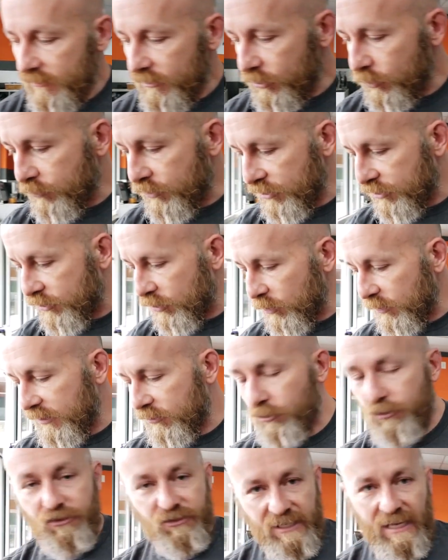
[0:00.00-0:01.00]
you just do
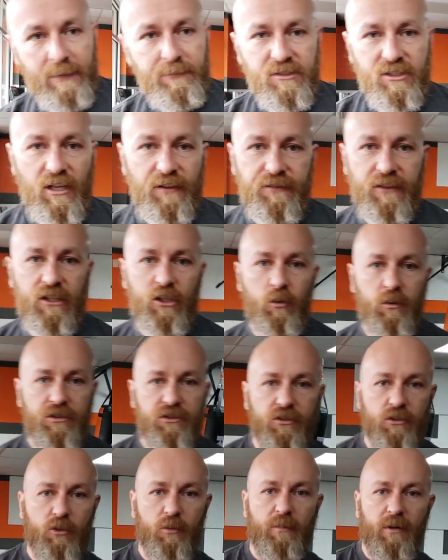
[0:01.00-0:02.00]
your same stuff that you
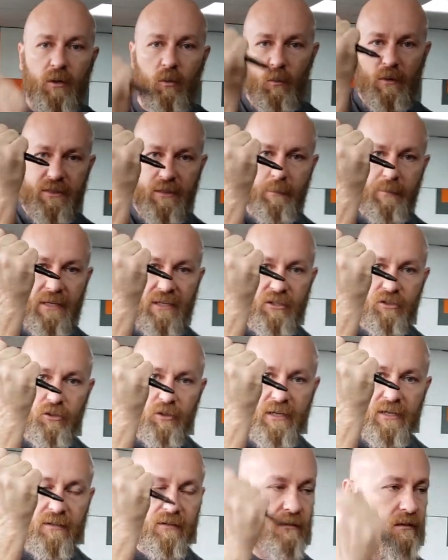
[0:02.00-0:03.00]
would do, but with a pen in
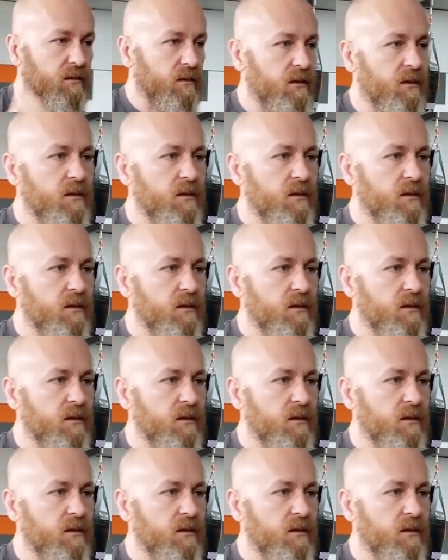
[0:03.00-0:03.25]
your hand.